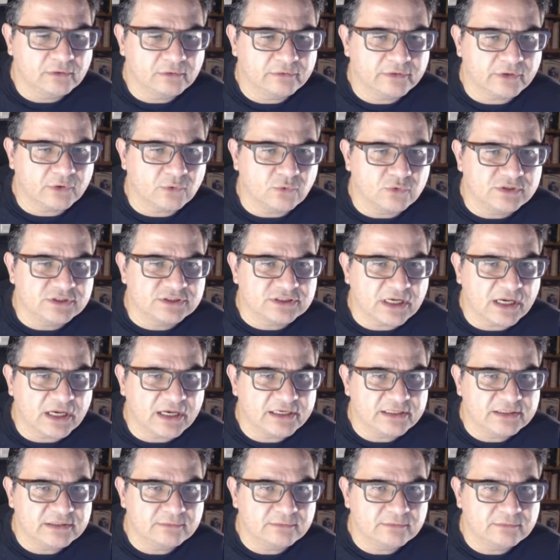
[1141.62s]
the queen
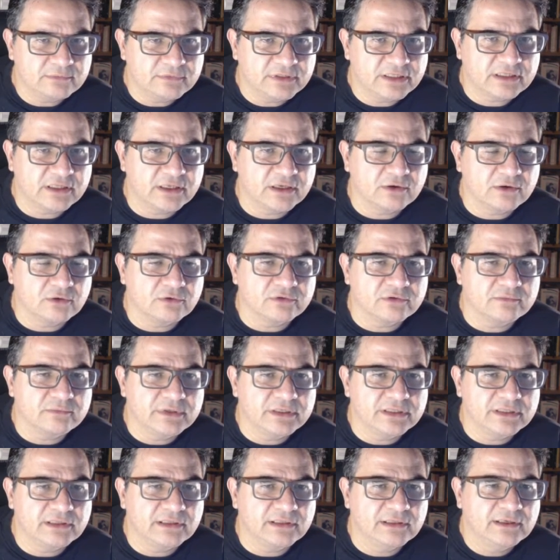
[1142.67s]
side. The king on the
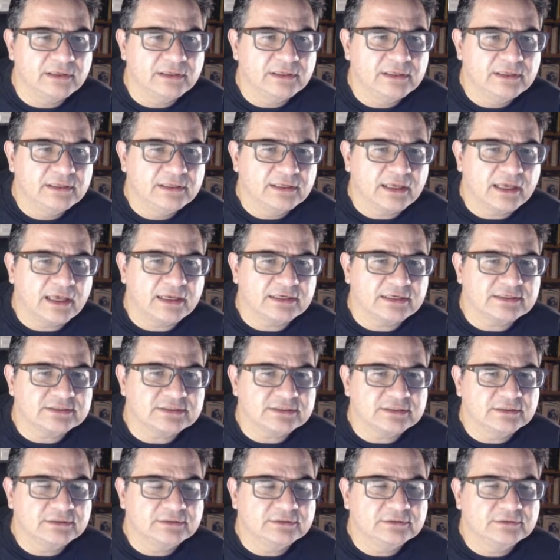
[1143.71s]
middle has